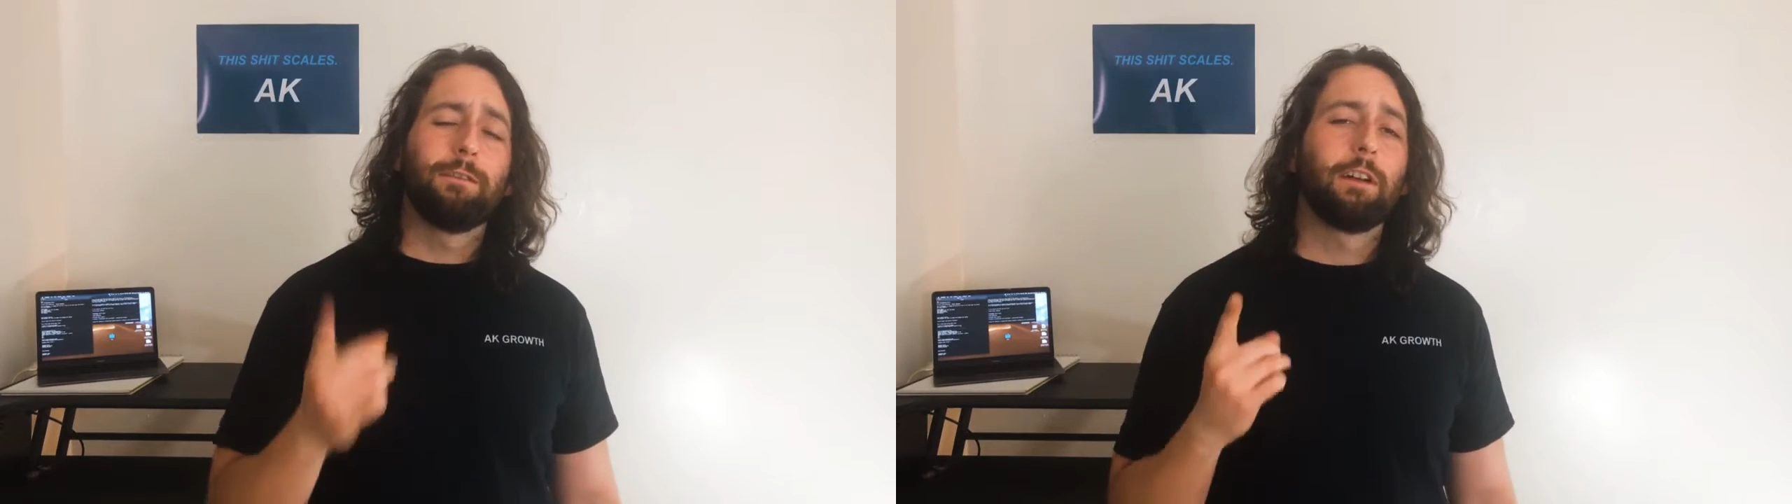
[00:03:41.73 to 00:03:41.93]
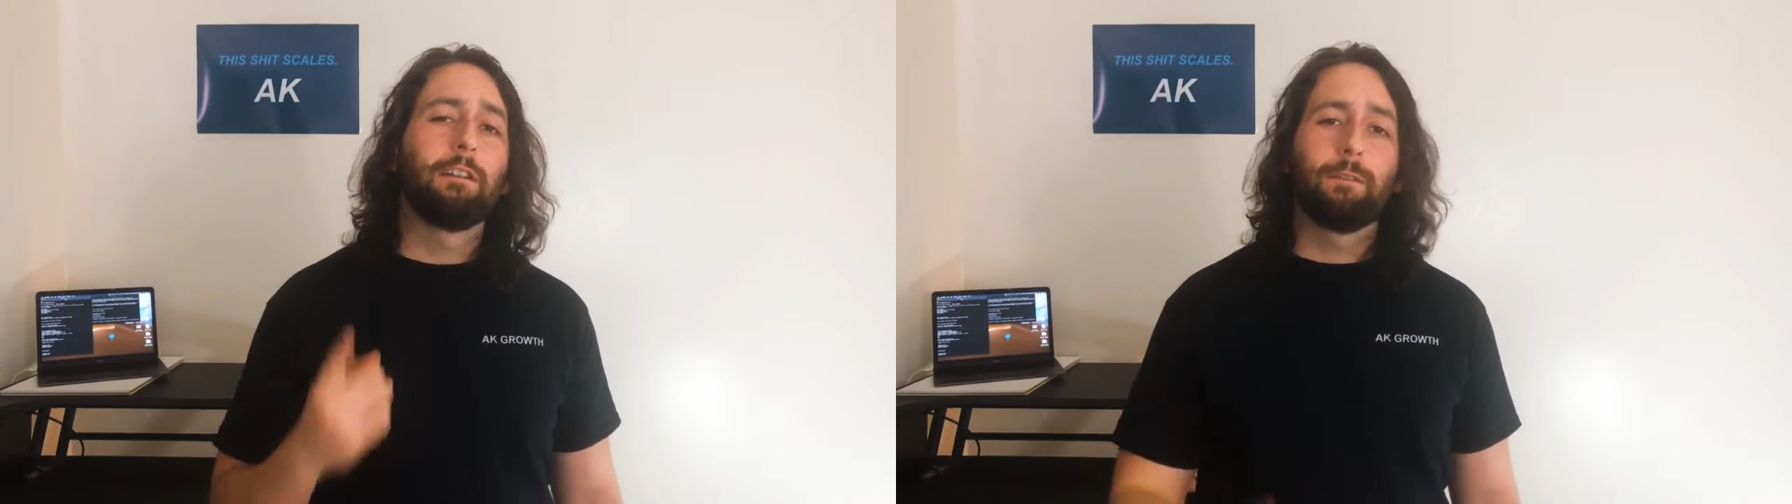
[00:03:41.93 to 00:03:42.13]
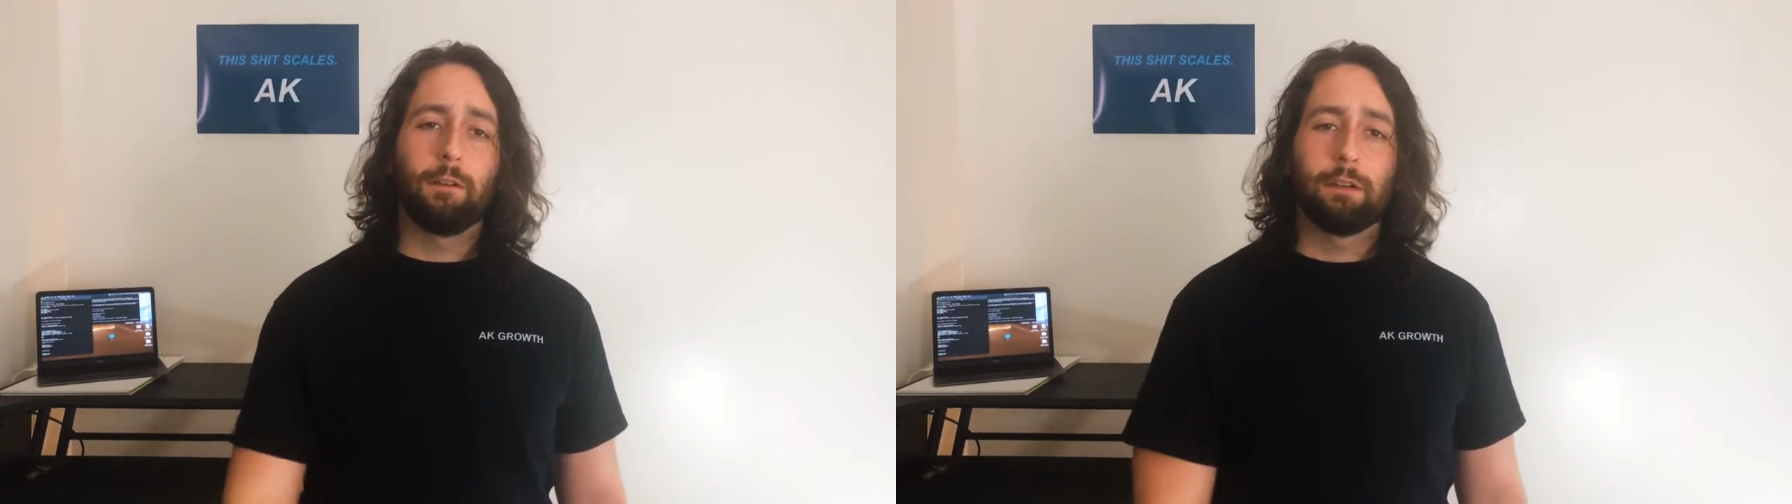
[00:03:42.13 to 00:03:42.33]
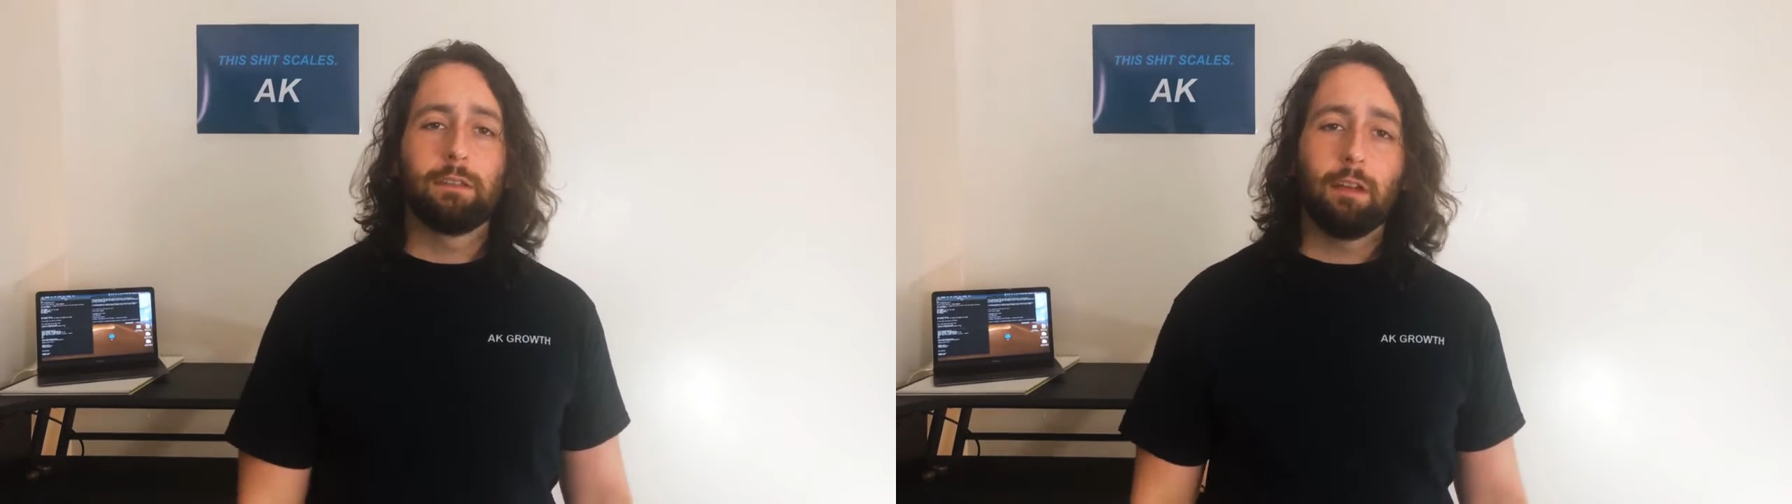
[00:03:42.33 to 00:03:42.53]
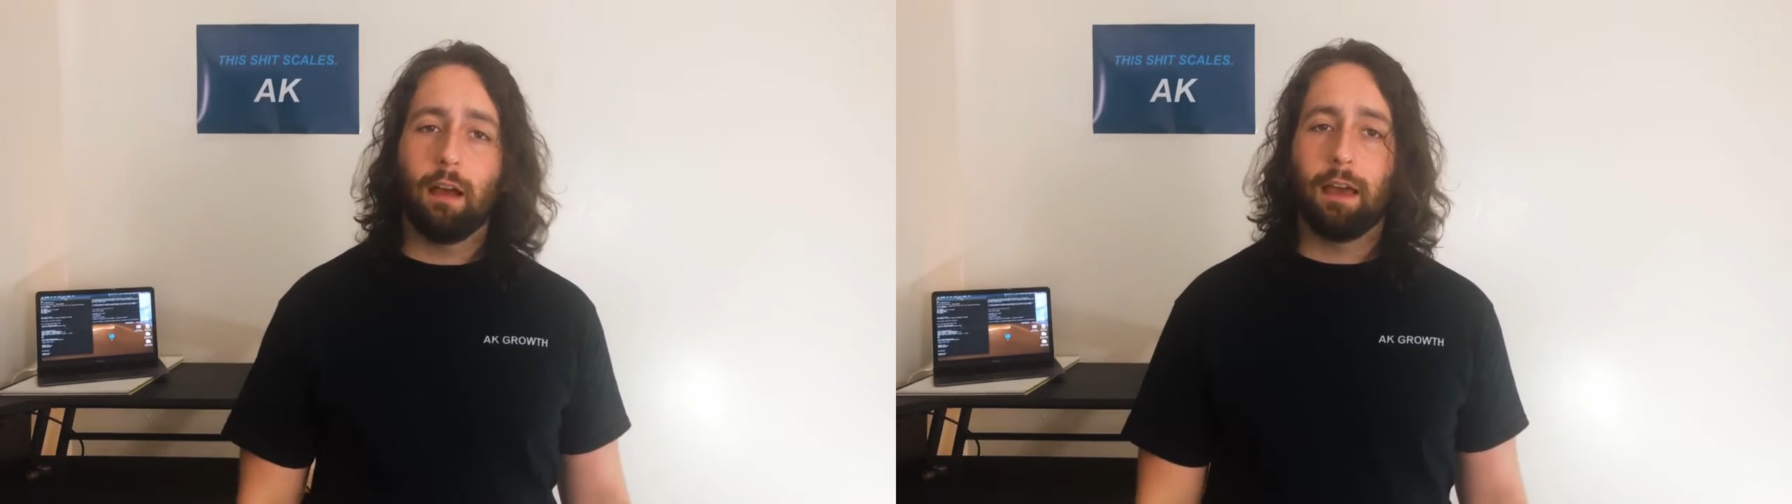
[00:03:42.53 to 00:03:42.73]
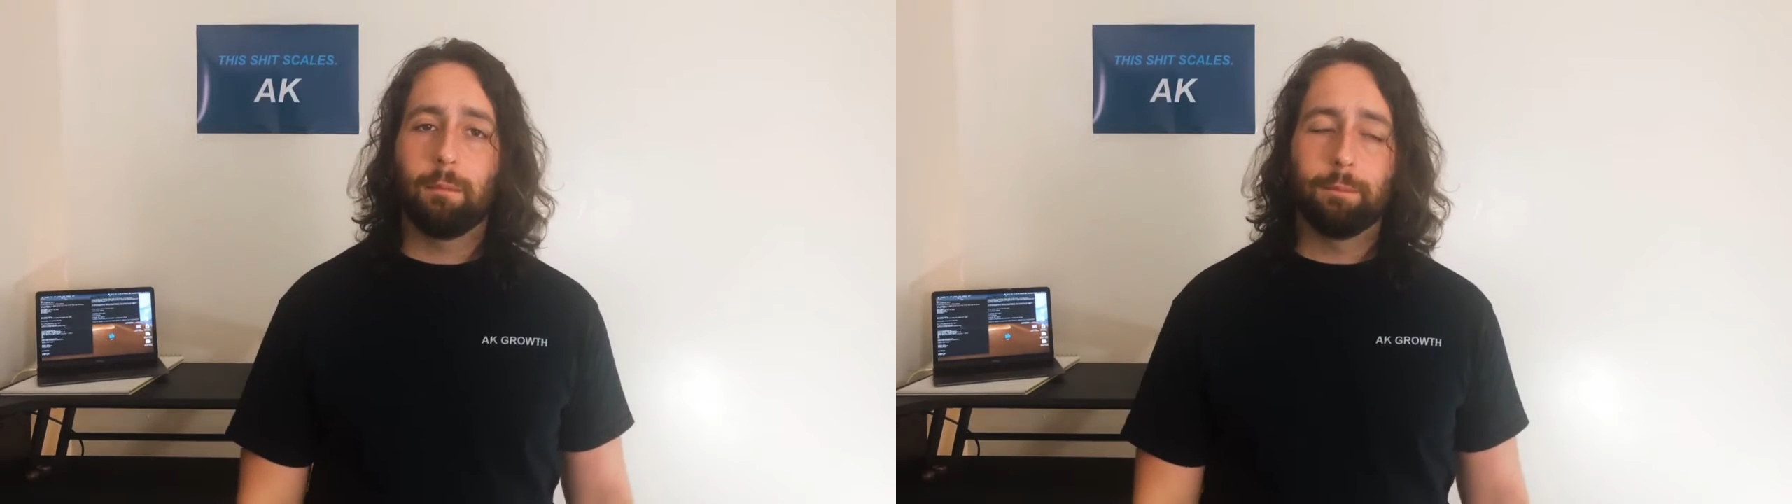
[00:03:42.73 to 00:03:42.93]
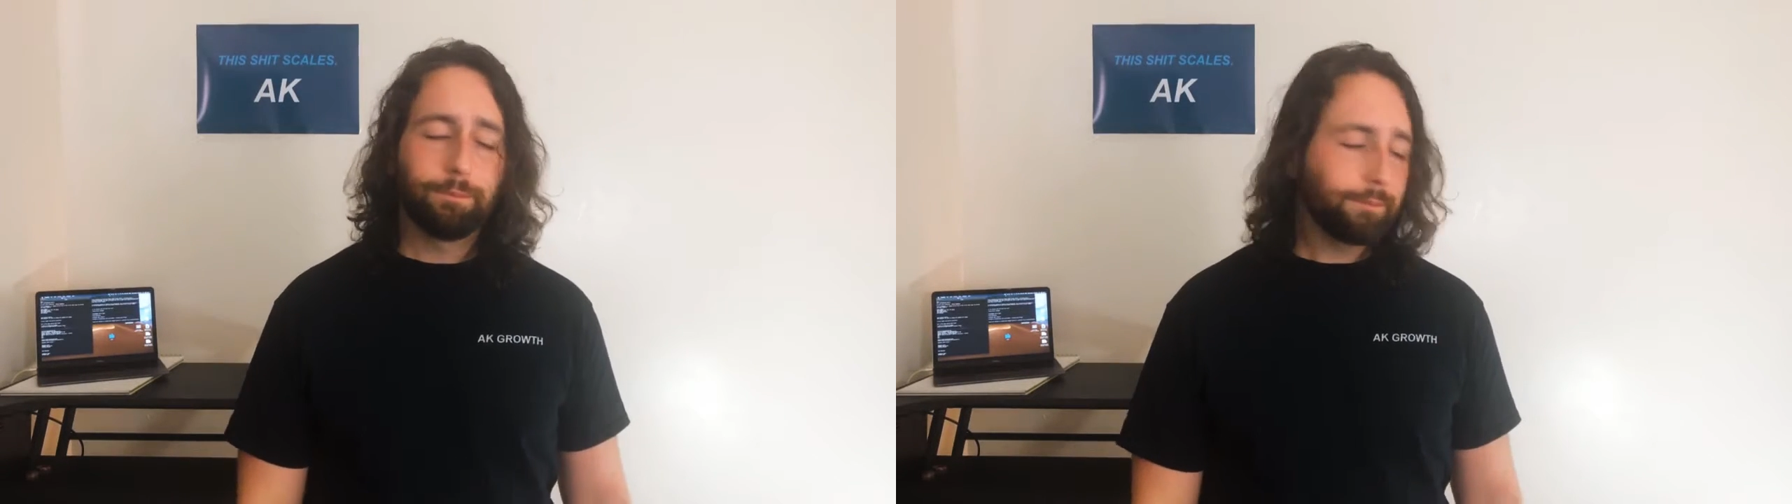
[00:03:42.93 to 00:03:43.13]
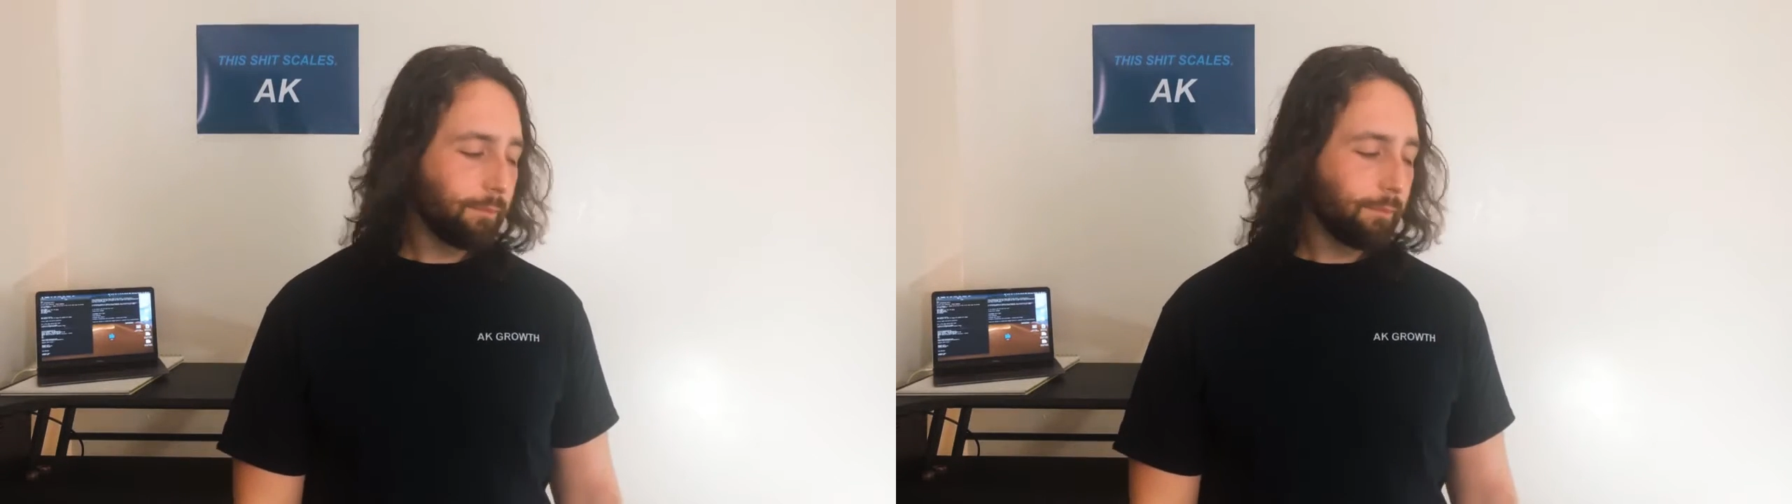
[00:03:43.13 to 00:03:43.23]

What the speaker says: the very first time,